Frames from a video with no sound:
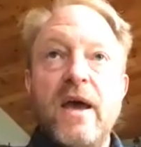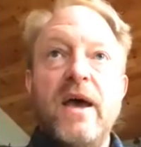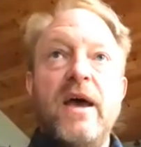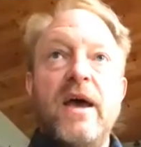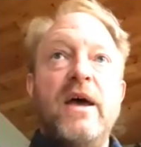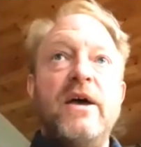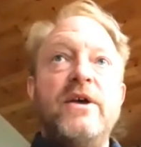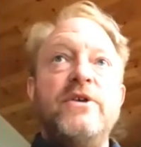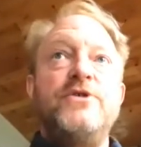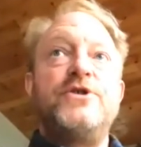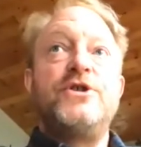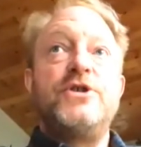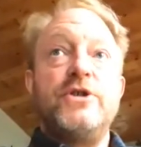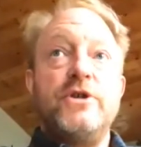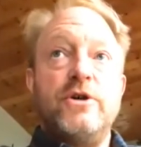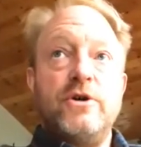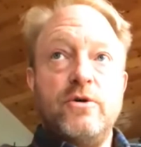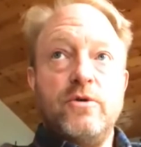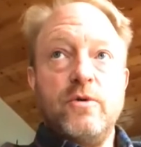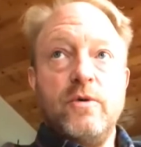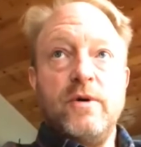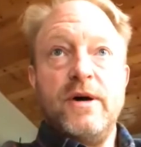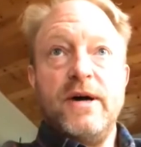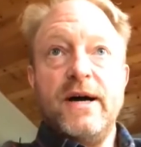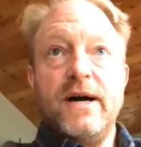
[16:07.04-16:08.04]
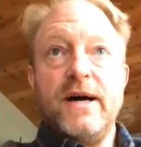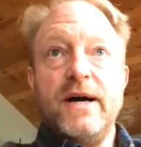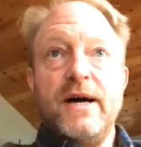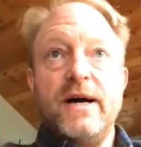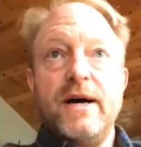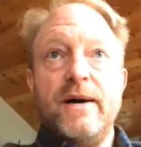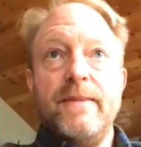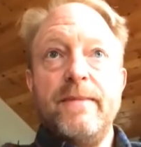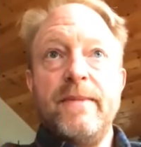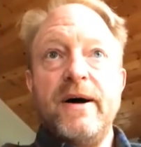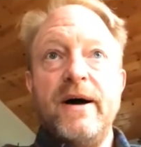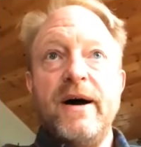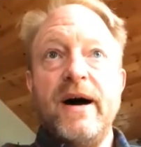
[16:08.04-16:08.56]
So
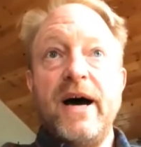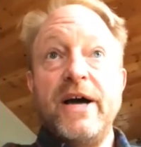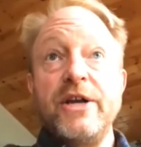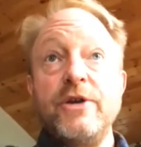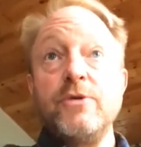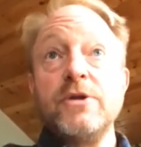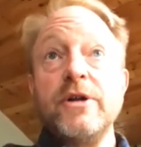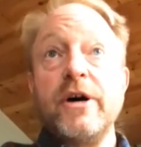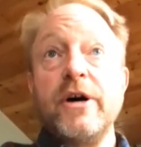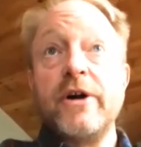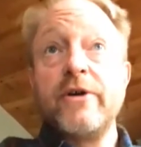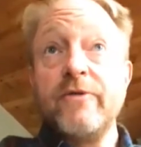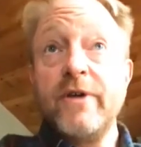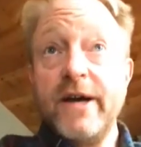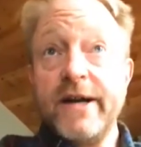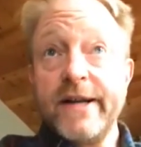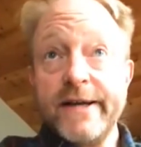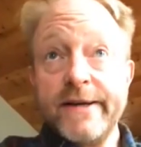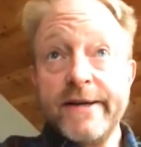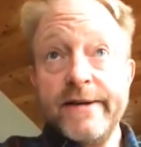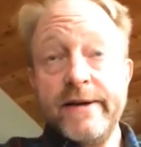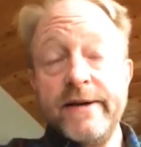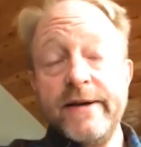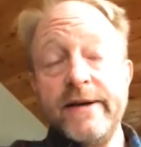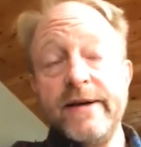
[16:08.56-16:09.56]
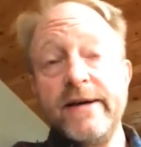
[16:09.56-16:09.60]
I do a lot of writing.